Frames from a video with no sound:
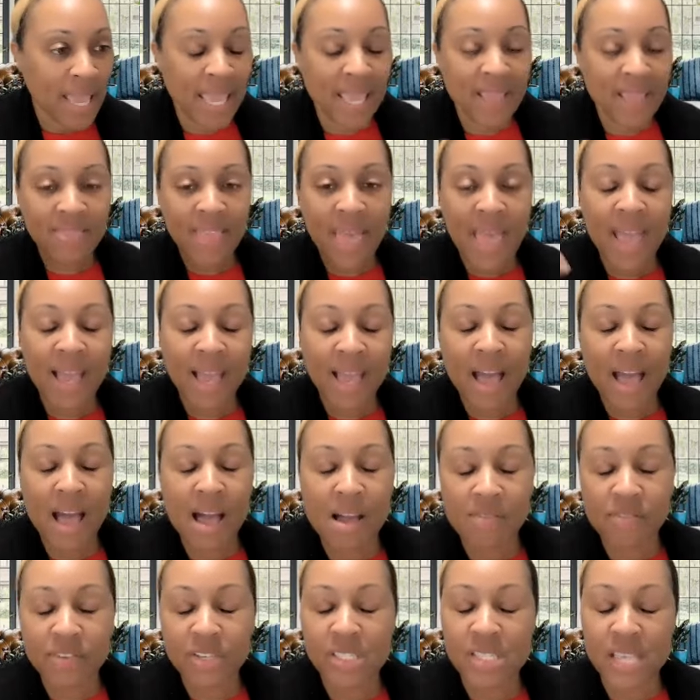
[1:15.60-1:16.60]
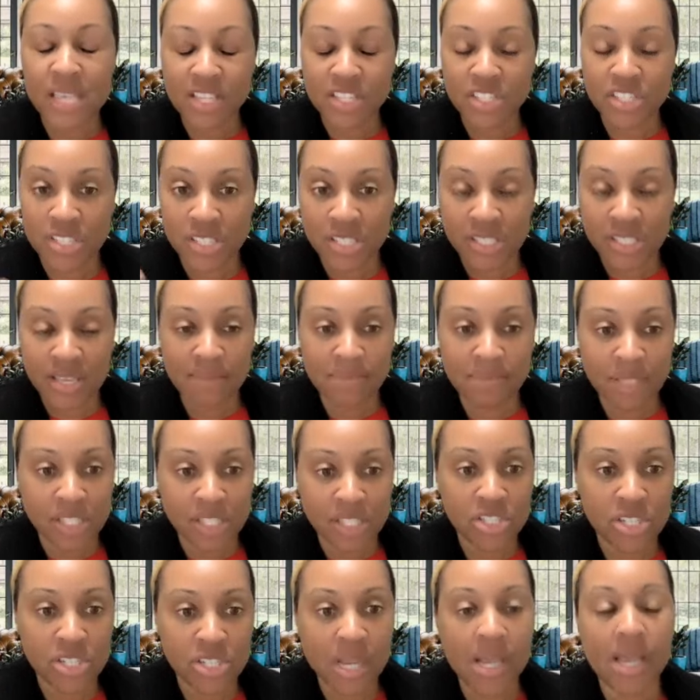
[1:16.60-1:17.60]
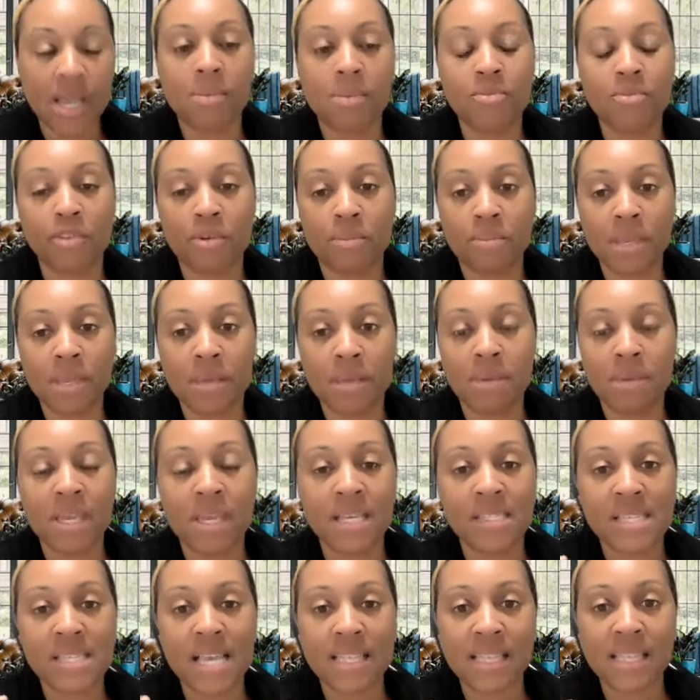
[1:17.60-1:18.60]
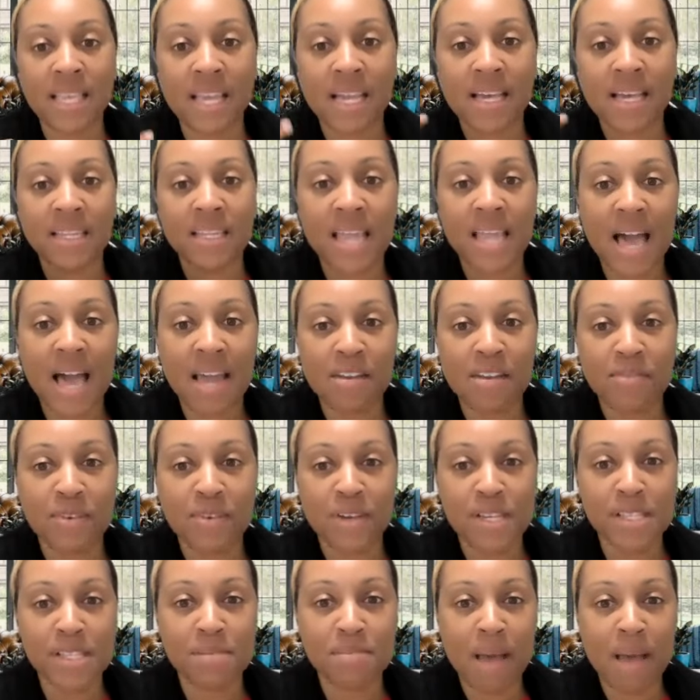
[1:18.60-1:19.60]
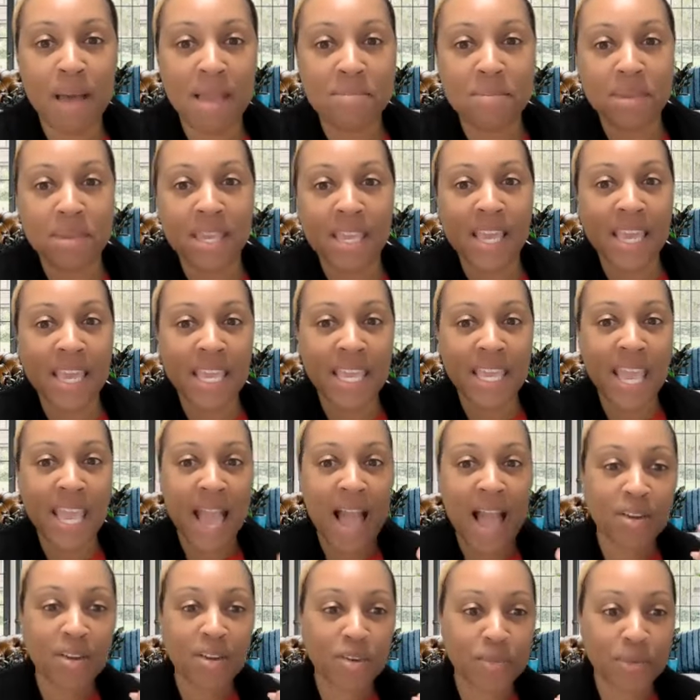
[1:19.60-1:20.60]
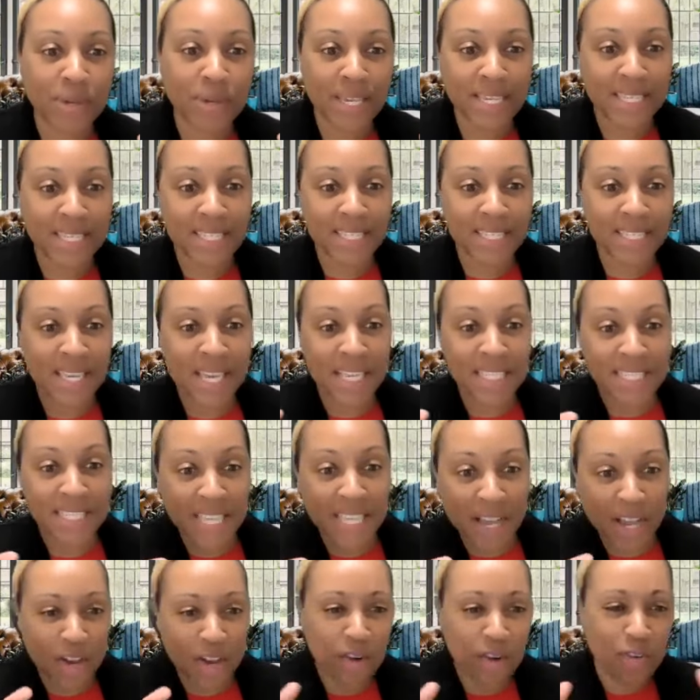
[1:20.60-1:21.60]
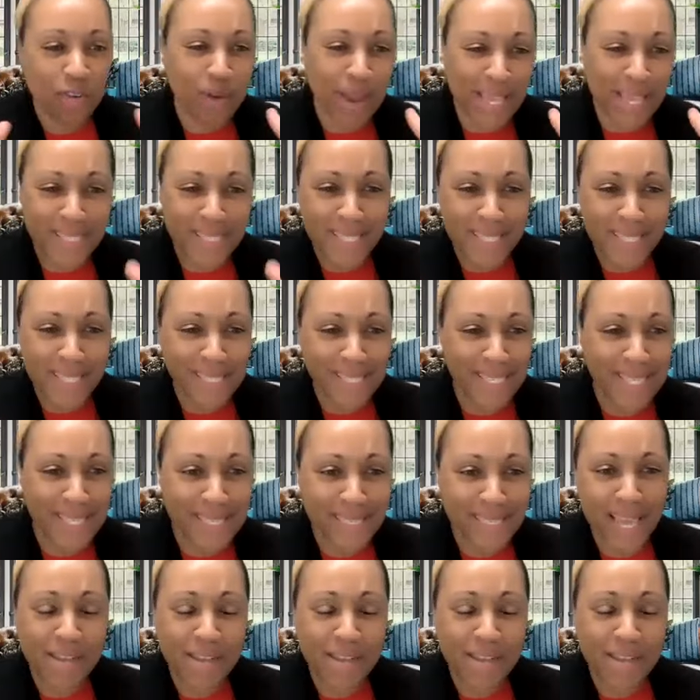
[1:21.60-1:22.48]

in that conversation, something shook up for me because I think a lot of us might be encountering a, a crazy season.